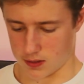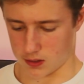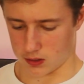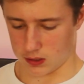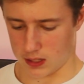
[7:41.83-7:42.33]

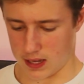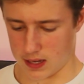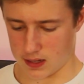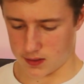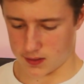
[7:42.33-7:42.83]
a
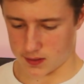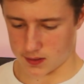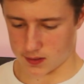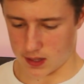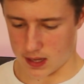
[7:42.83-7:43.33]

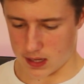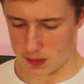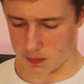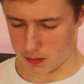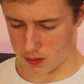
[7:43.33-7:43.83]

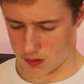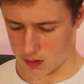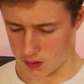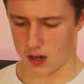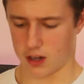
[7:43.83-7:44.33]
landscape.
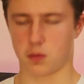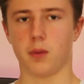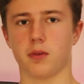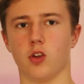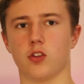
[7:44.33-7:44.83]
It's
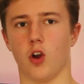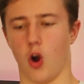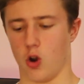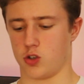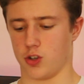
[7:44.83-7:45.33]
probably also
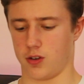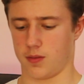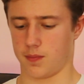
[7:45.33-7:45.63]
ocean.